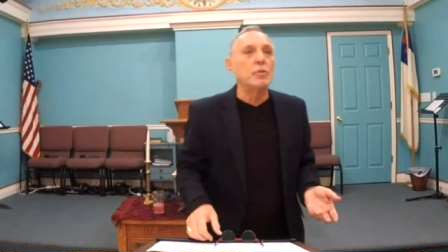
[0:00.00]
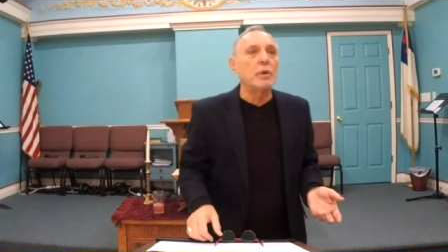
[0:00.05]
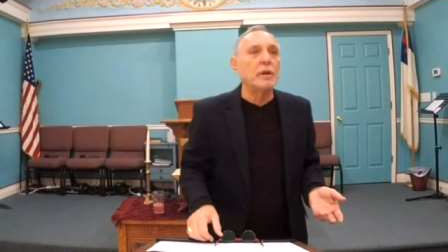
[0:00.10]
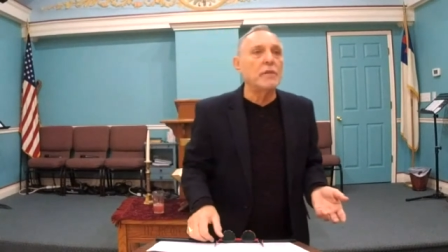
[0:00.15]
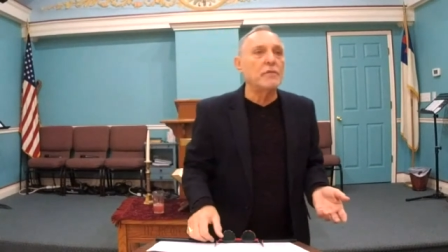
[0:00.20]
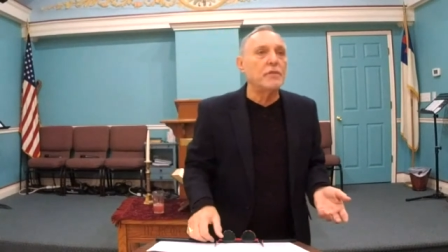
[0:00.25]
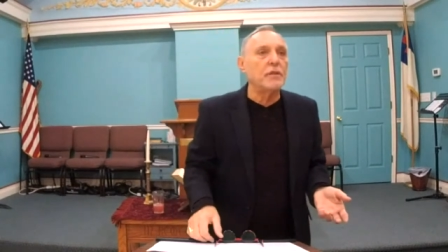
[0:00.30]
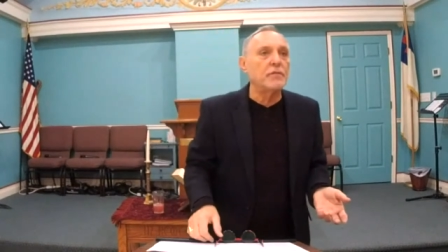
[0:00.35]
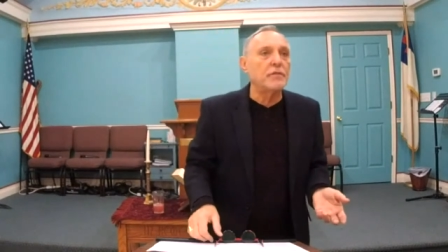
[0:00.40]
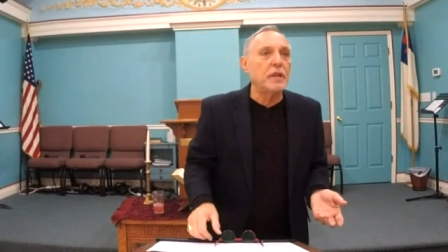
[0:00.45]
in
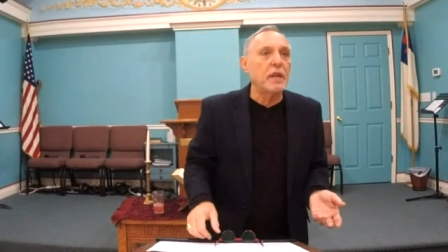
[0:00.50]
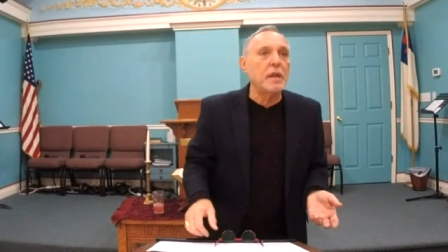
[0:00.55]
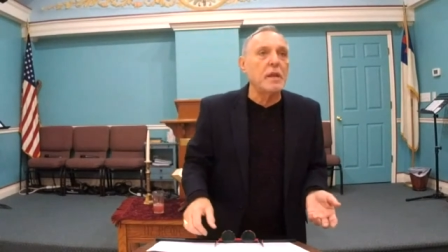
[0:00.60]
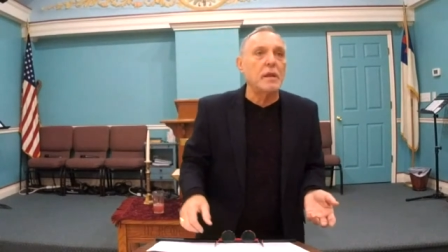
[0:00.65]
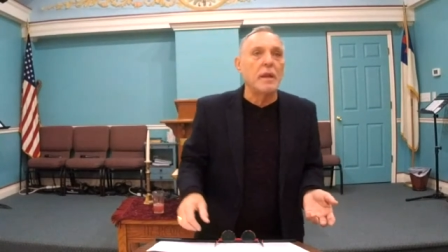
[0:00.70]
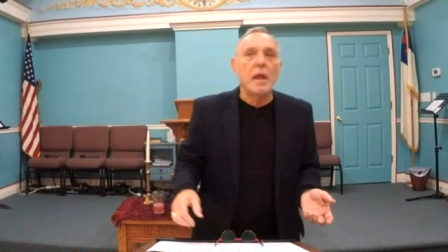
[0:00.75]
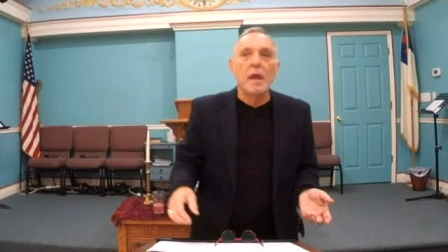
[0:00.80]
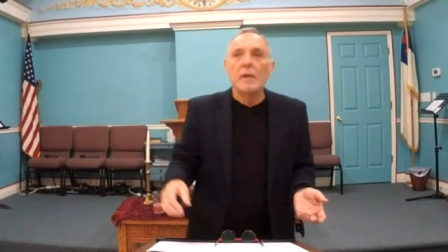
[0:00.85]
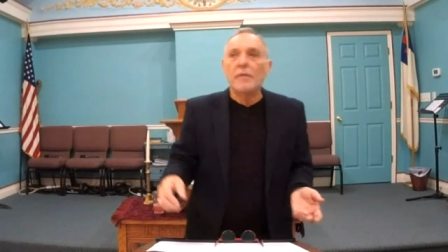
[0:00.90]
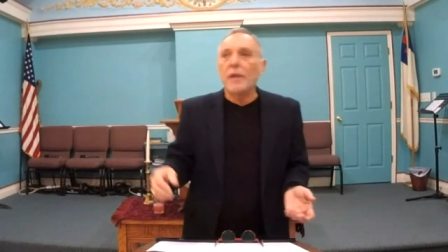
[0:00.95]

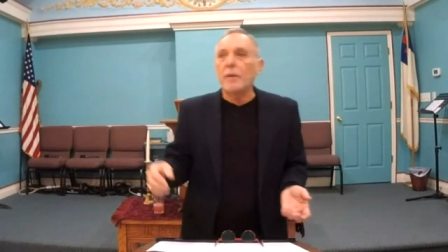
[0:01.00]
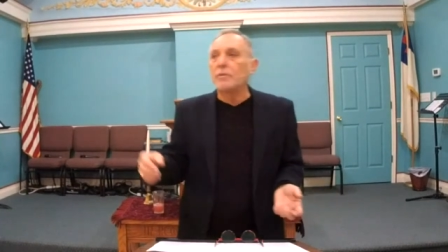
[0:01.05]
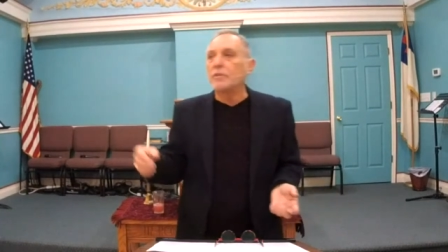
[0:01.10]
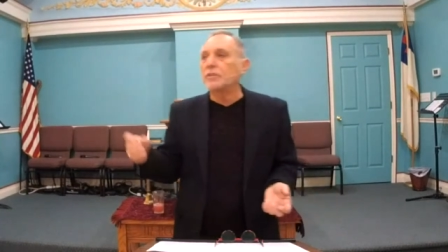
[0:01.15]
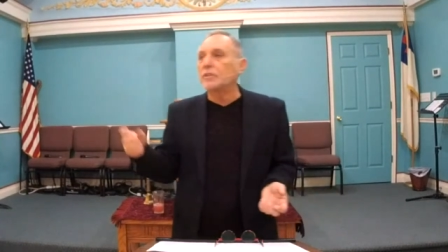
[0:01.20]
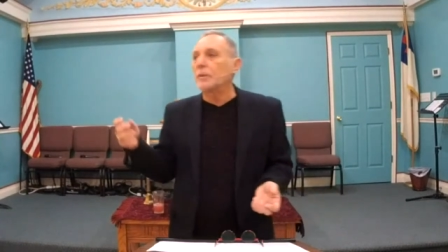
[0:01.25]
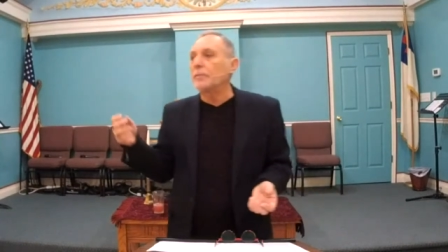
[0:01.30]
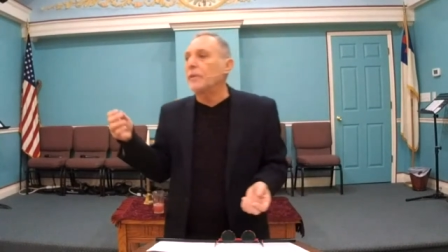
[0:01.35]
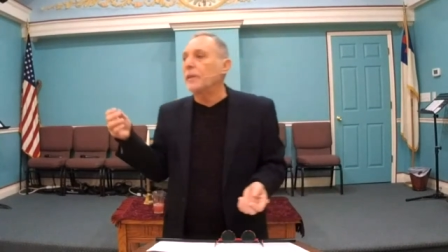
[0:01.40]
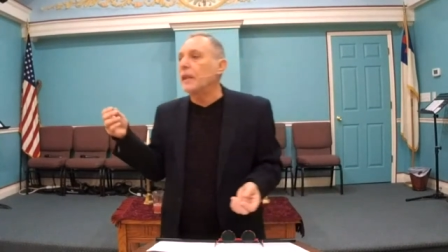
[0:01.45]
2015, there
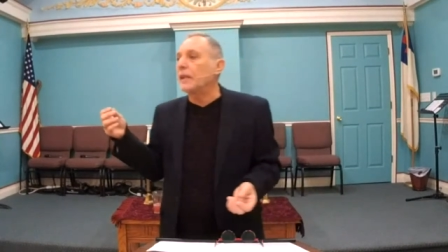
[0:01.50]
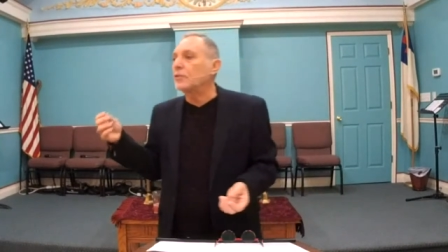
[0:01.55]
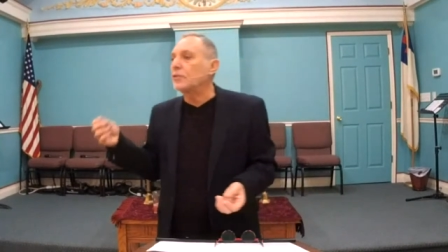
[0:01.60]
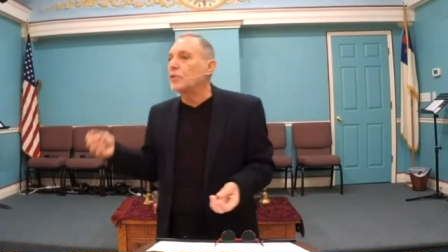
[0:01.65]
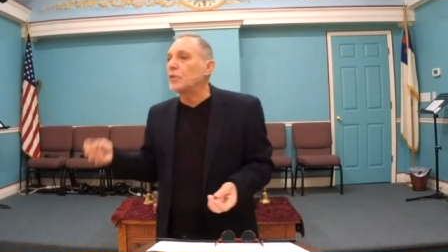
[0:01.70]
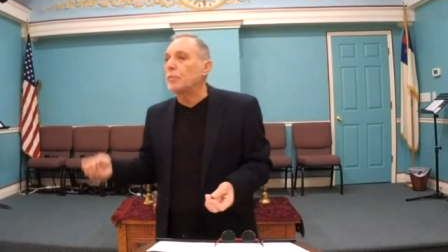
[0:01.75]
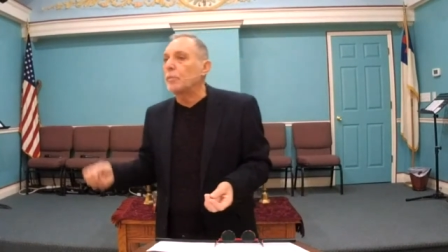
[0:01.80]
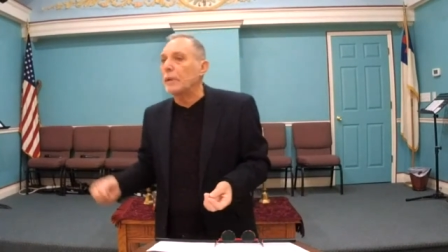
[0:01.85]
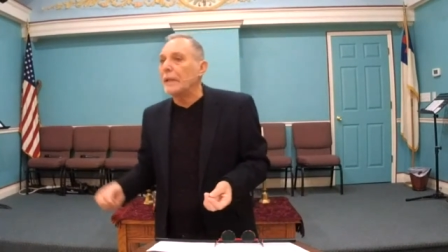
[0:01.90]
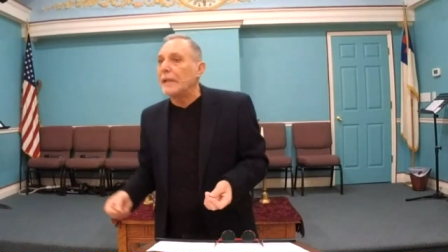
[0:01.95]
was something that
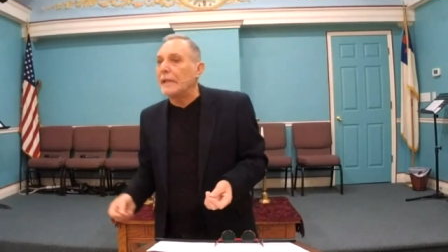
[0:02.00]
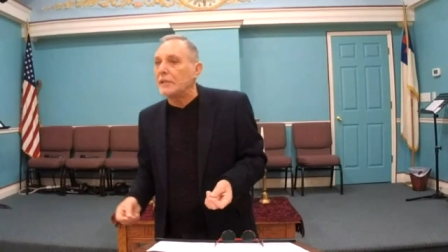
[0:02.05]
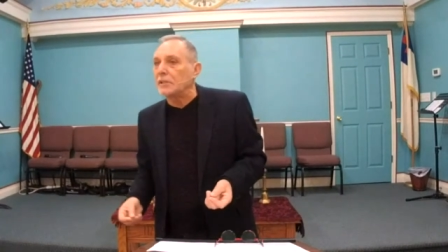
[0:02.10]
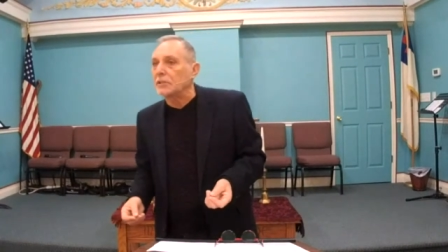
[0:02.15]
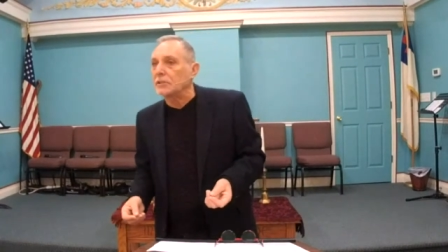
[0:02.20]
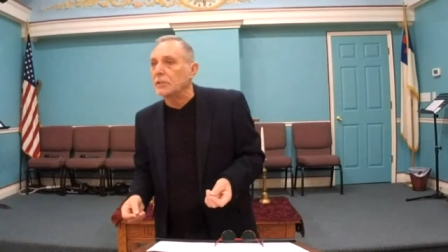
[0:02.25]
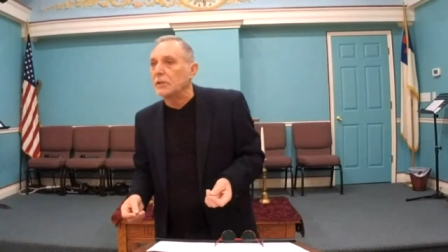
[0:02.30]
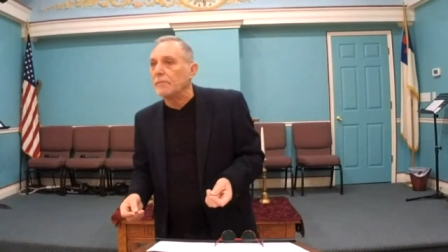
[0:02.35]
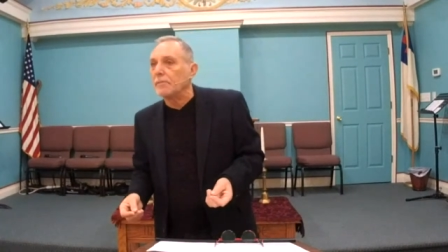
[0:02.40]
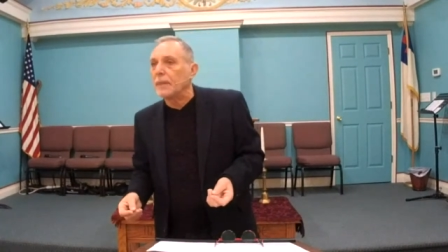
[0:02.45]
took
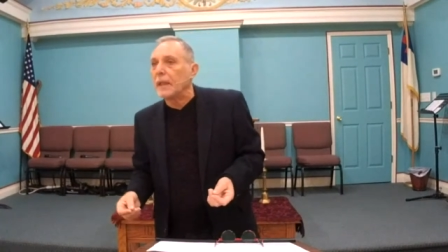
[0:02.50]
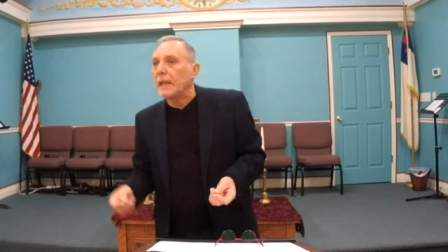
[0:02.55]
place